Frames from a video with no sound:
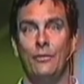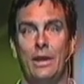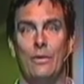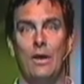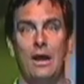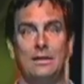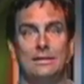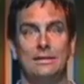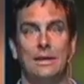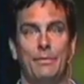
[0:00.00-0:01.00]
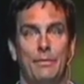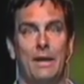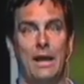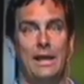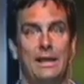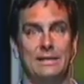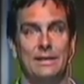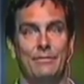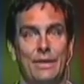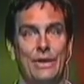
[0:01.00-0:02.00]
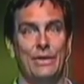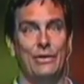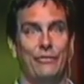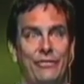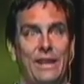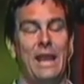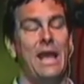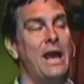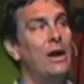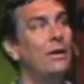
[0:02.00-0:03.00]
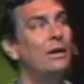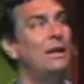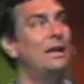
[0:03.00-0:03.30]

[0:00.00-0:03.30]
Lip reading: When he walks, his upper body doesn't move, you know?